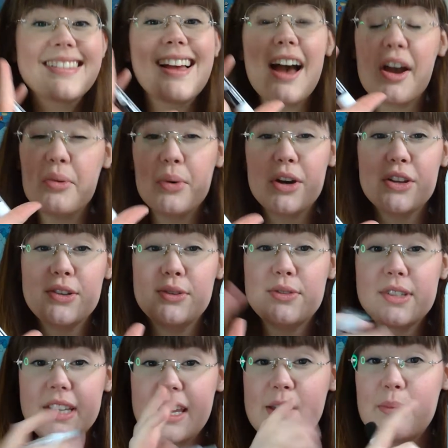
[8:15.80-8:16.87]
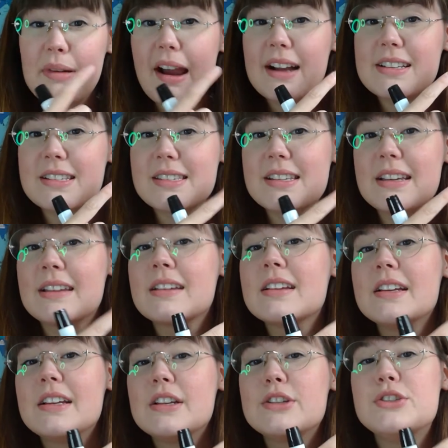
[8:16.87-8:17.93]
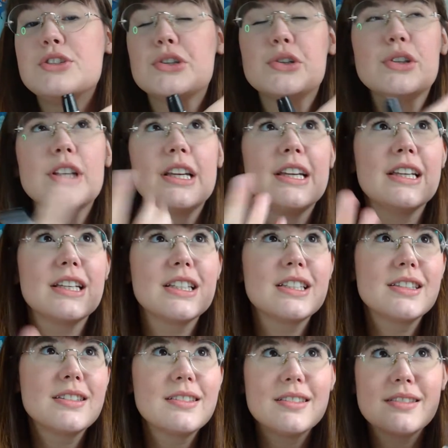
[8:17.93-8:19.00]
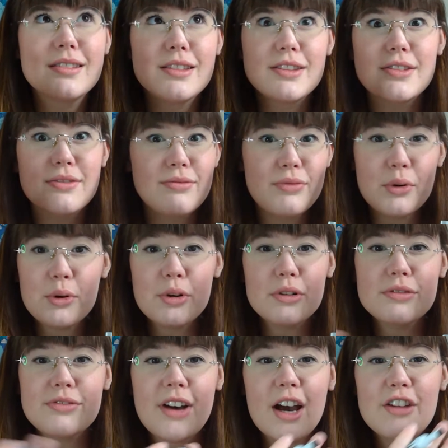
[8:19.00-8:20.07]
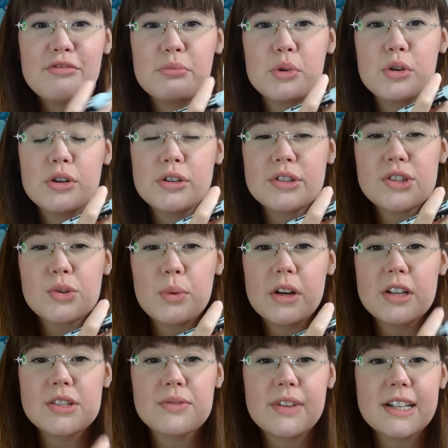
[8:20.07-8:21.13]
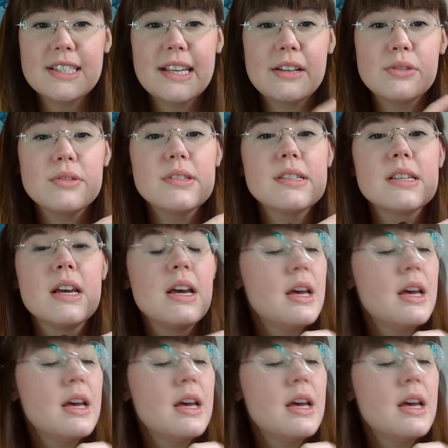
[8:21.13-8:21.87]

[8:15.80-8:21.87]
I want you to keep practicing. Do like 4 or 5 more squares or rectangles.